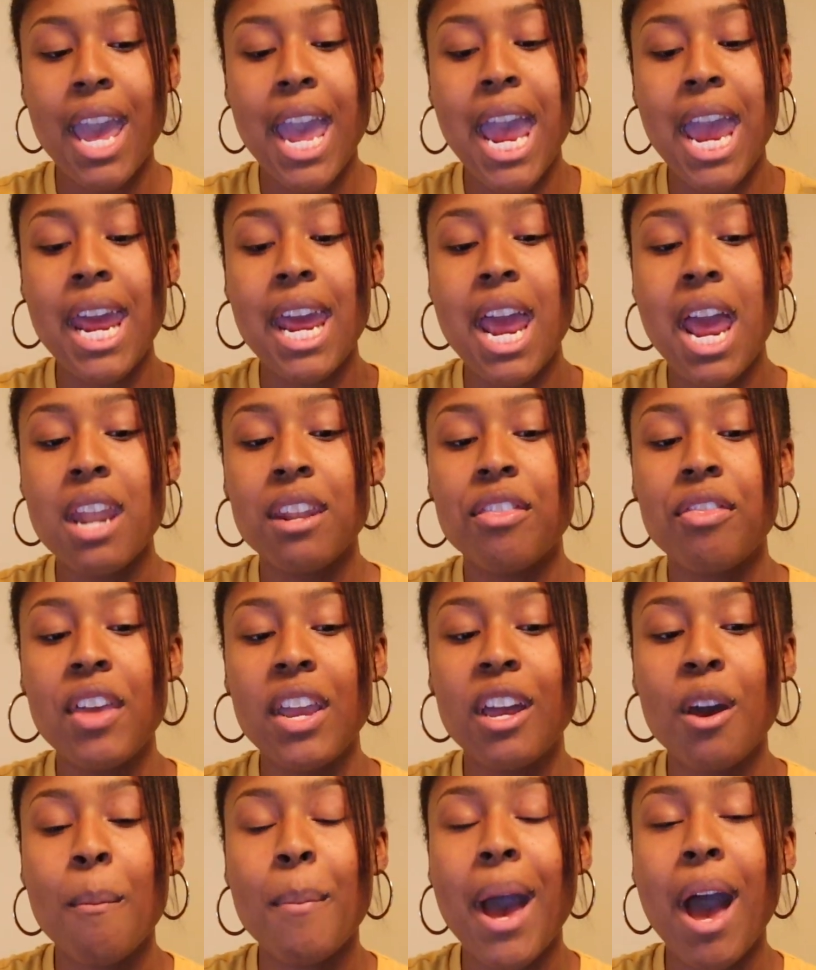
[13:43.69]
and
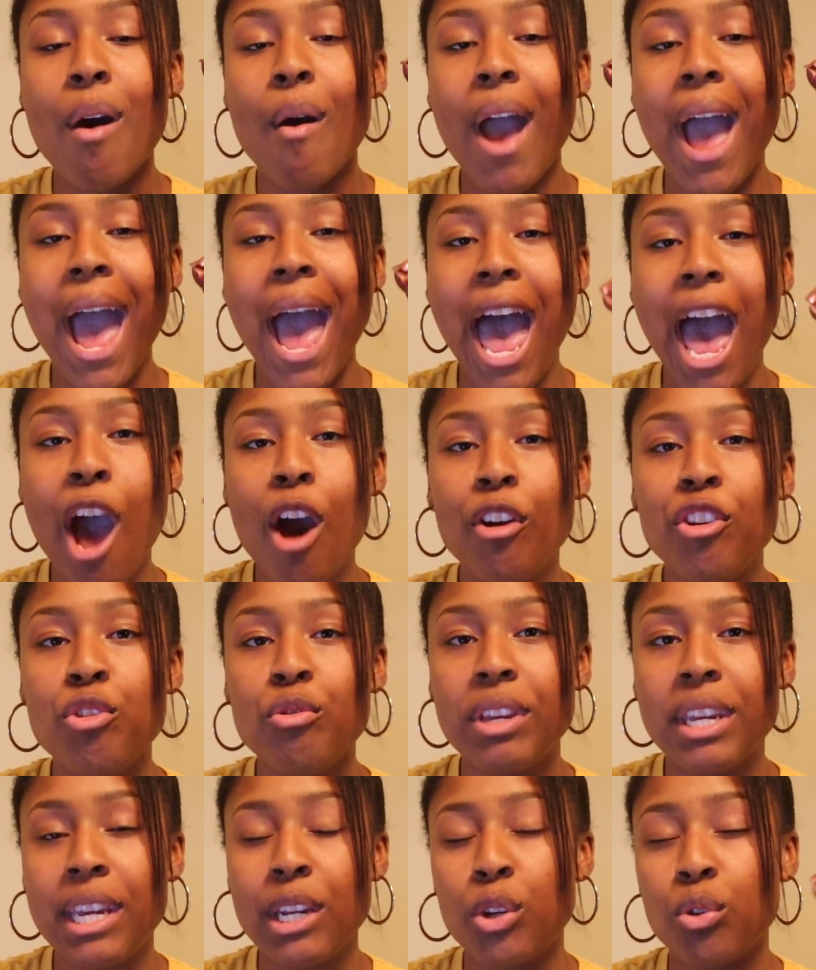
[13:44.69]
think about how
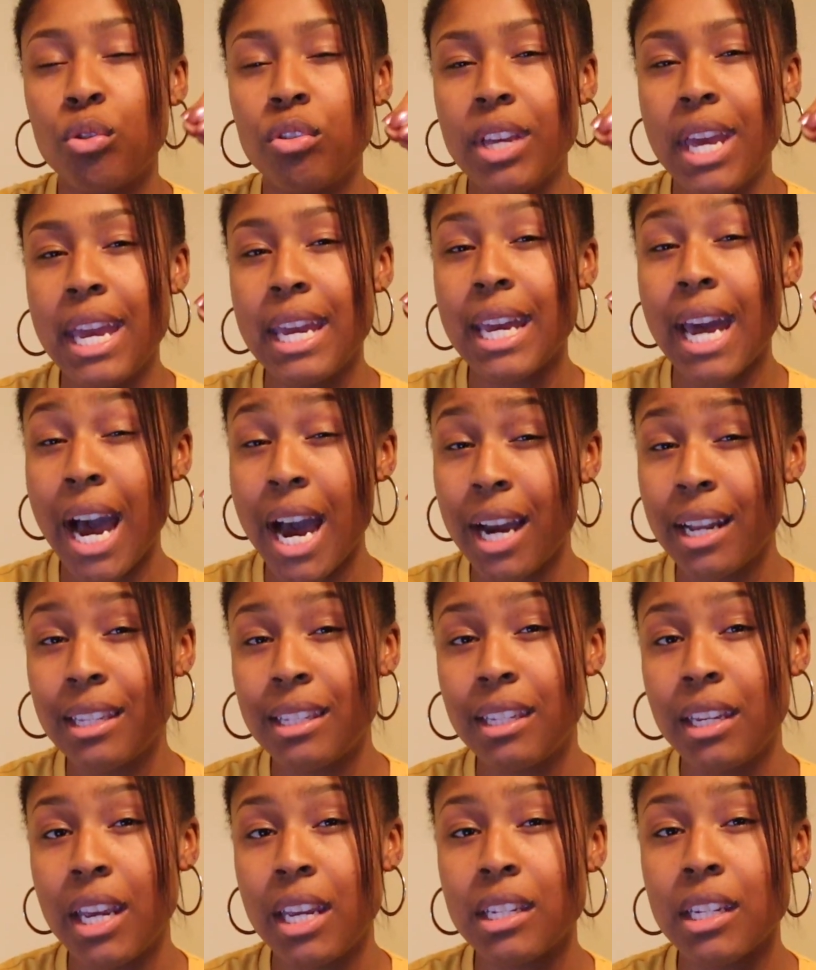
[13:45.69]
you can create
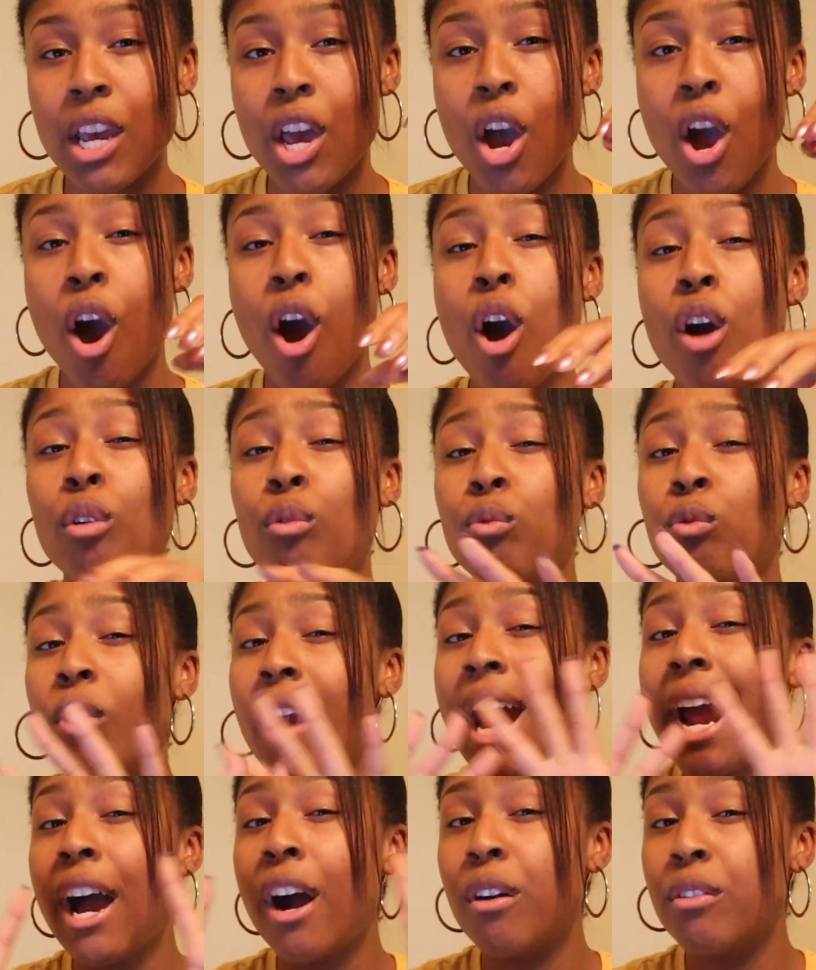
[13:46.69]
content
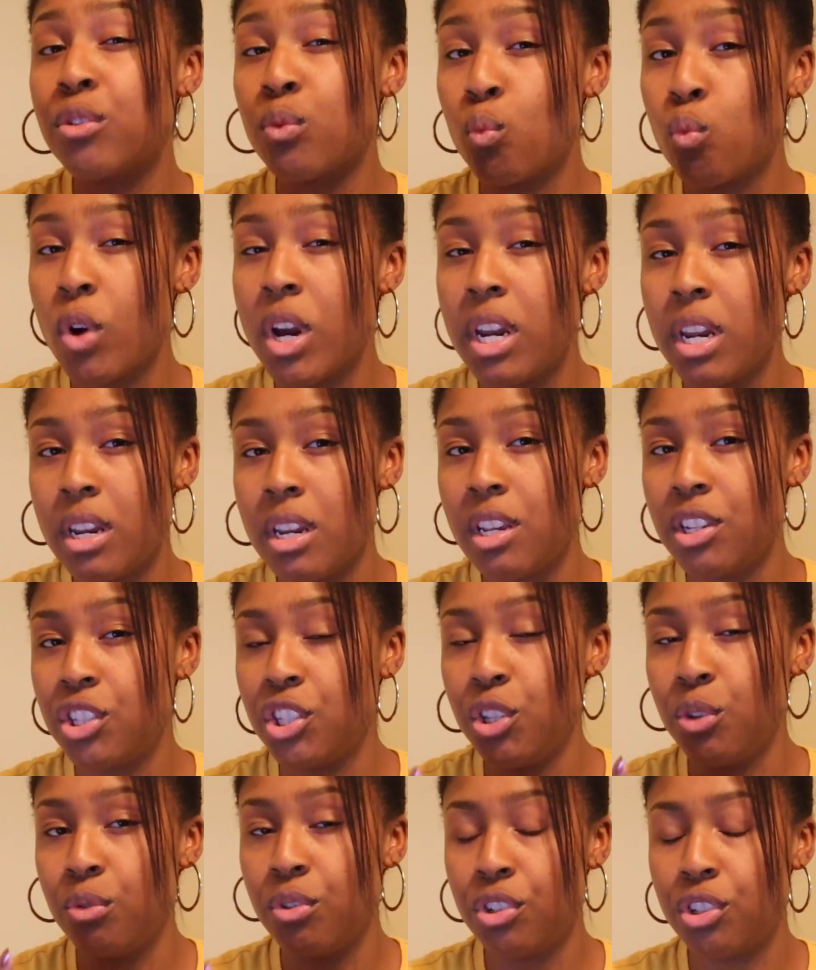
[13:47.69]
around what it
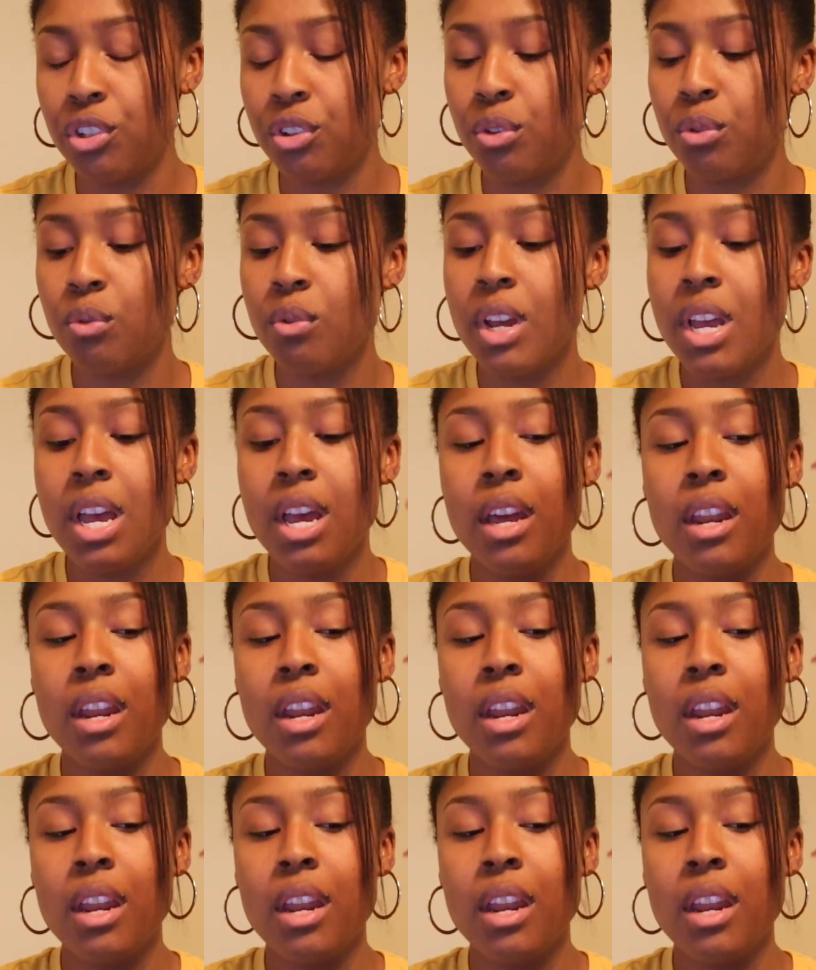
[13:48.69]
is you do.